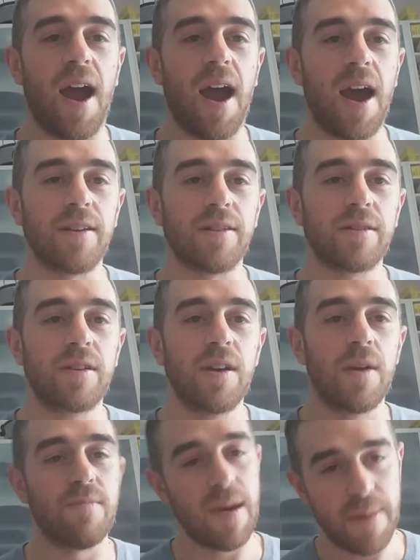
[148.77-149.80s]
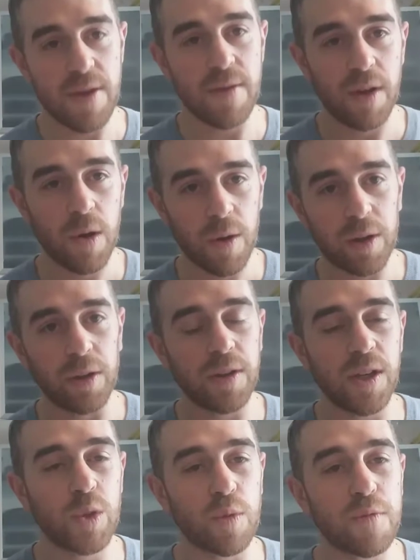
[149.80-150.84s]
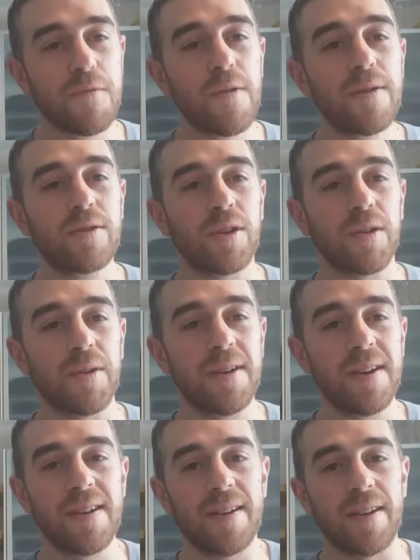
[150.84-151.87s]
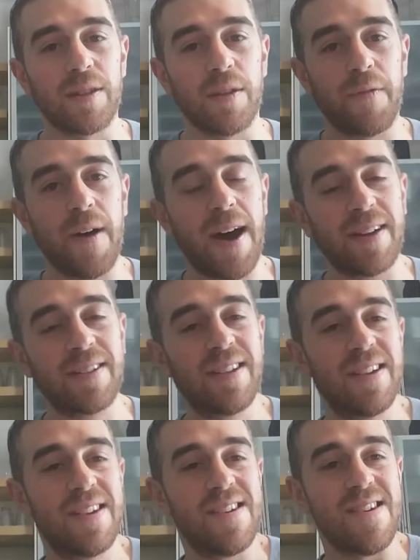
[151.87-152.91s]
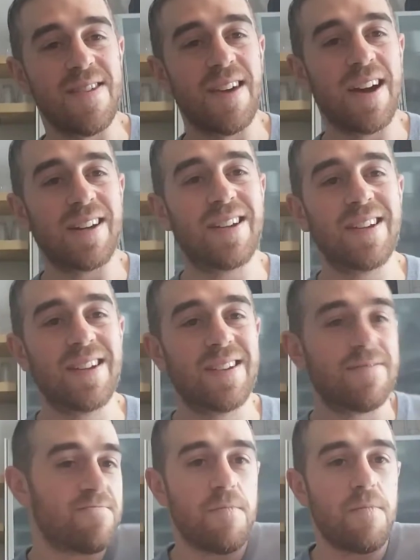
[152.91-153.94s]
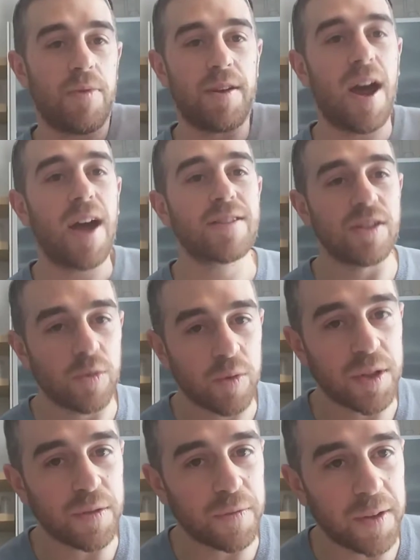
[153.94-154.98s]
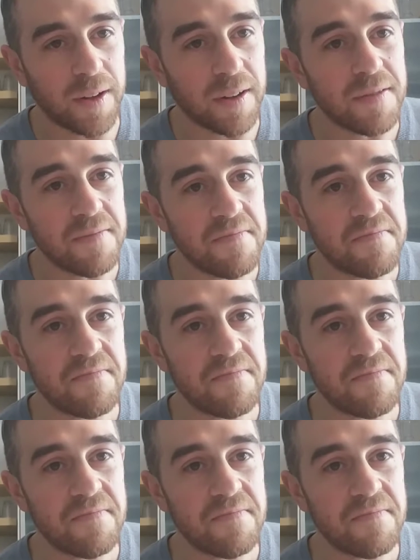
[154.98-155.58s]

And maybe the miracle he's referring to is the fact that the Nazis were defeated.